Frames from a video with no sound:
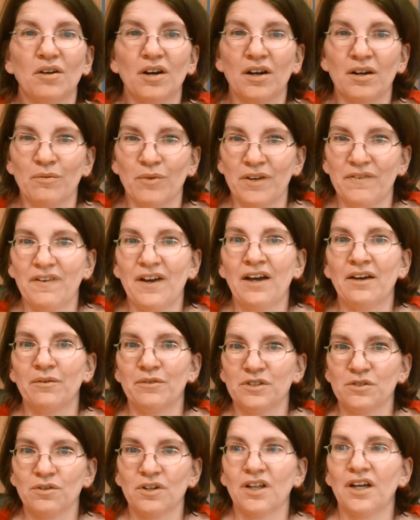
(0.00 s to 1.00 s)
and we found it
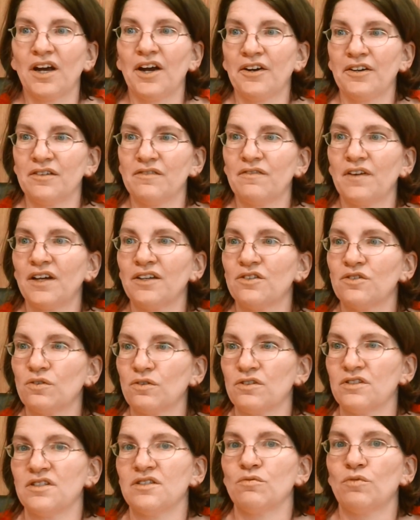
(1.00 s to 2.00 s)
was really hard to find
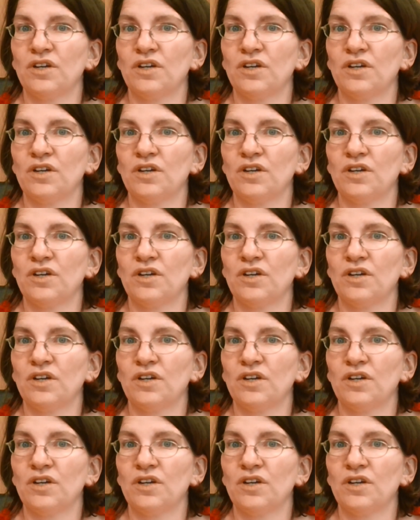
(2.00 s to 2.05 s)
sources,